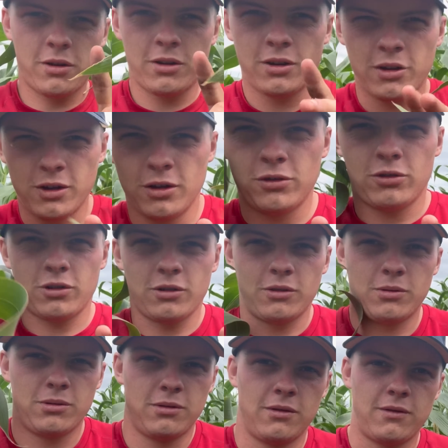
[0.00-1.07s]

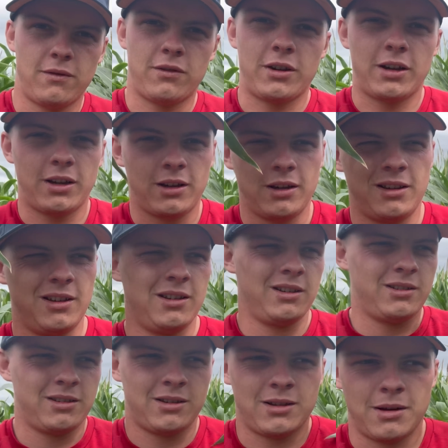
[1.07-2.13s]
3.
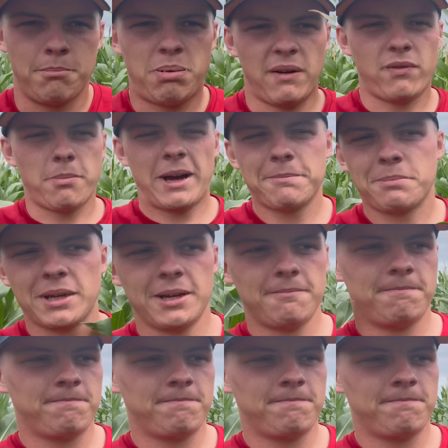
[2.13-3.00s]
Bit of a bad bit.